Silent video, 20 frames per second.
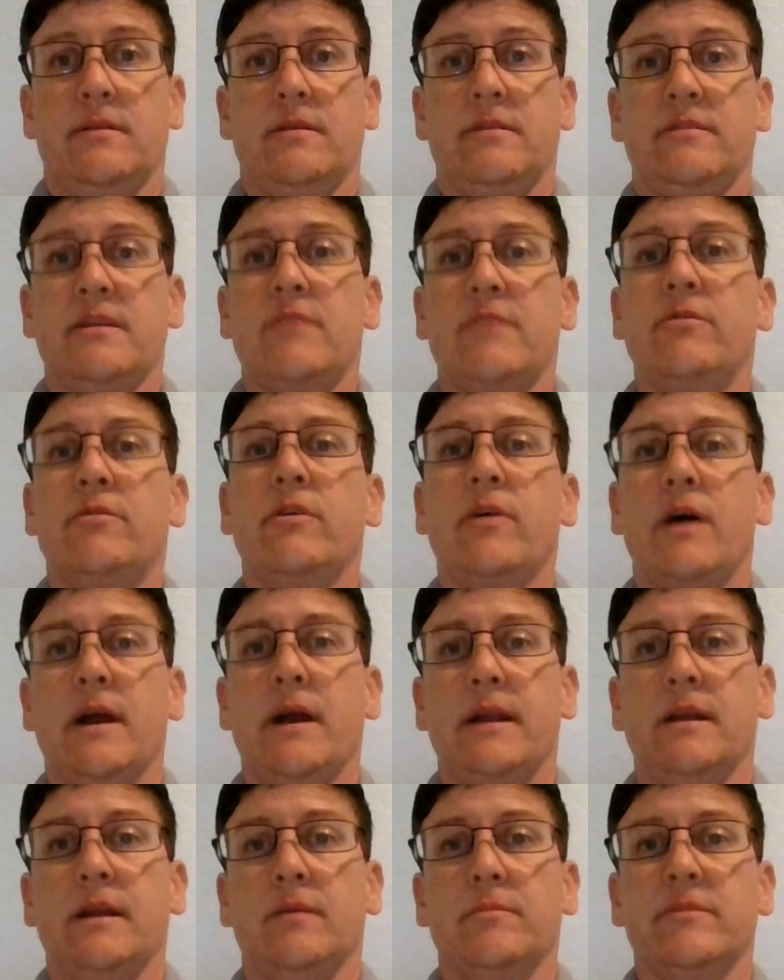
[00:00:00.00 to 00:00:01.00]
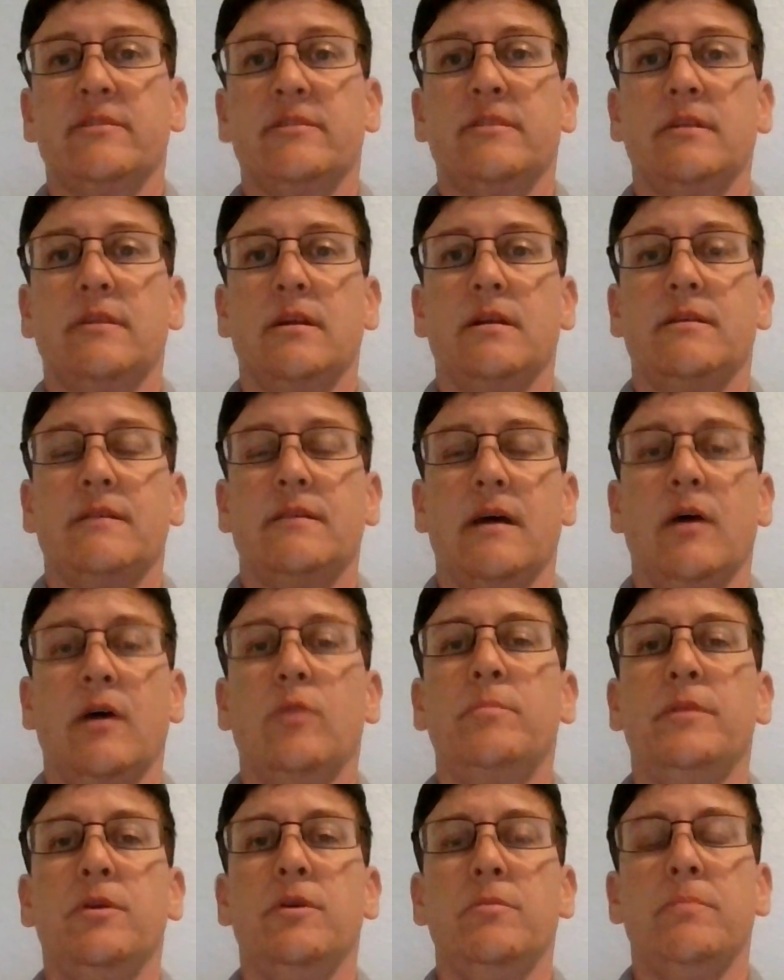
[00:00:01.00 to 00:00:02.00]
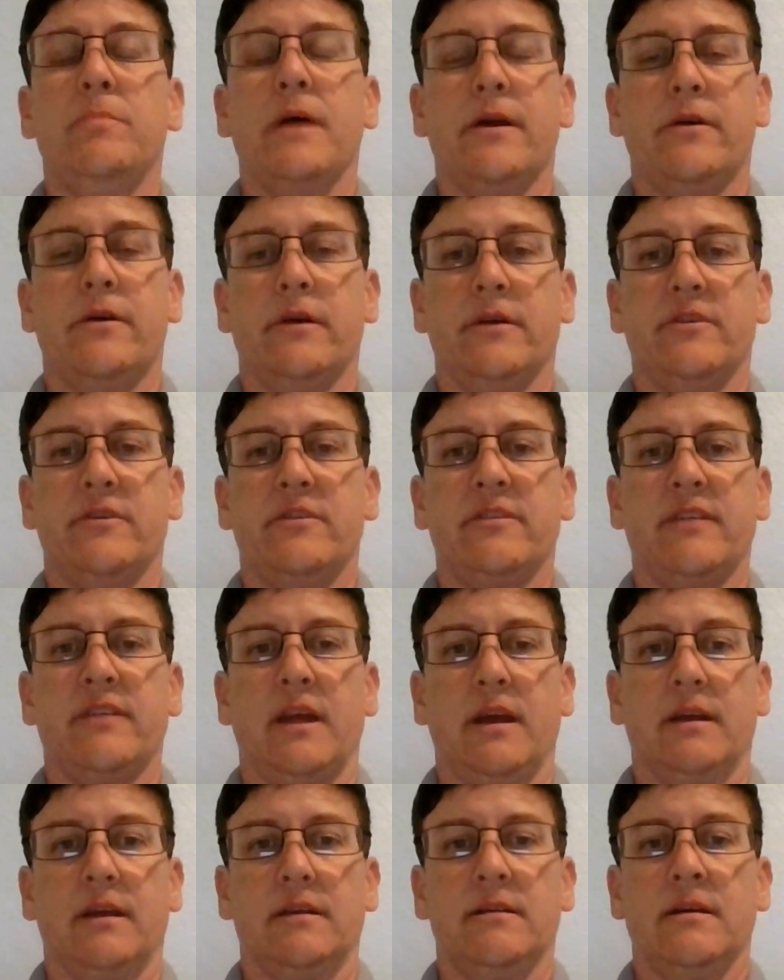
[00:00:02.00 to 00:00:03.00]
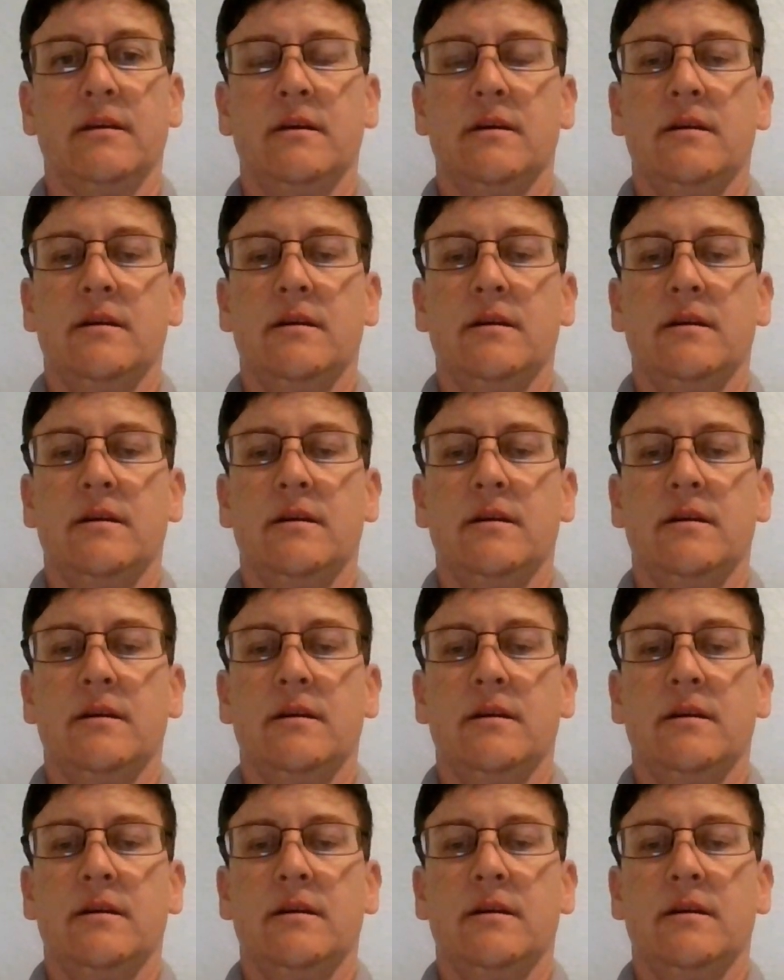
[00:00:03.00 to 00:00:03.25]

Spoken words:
several items to help you better understand